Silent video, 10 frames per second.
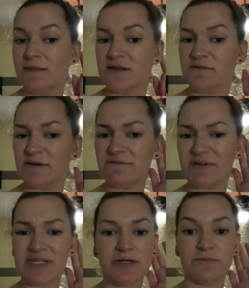This one,
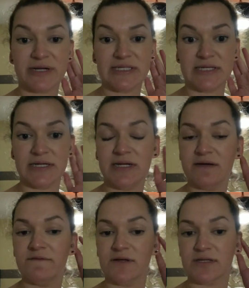for some
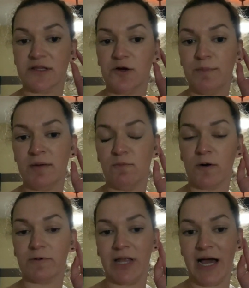reason, feels a little bit
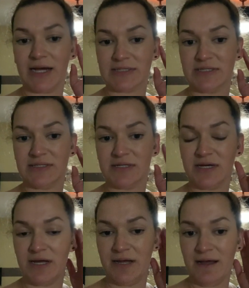more relaxed.
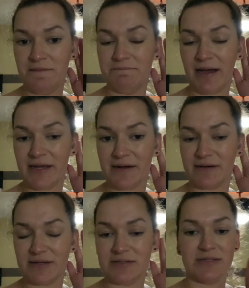My
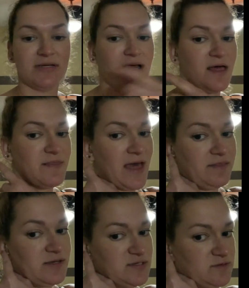ear does,
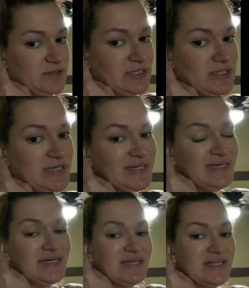than this one.
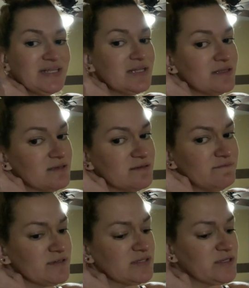This
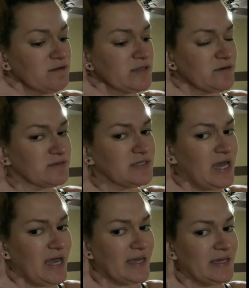one feels still a little
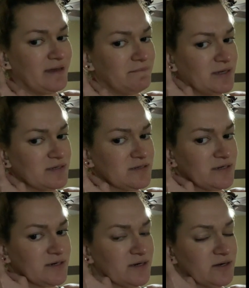tight. I'm not
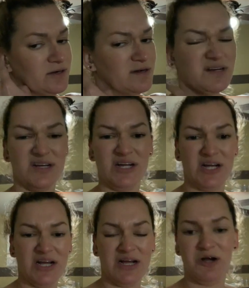sure
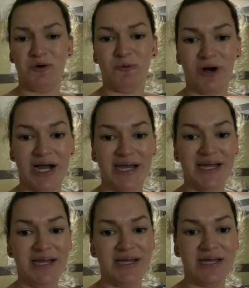why.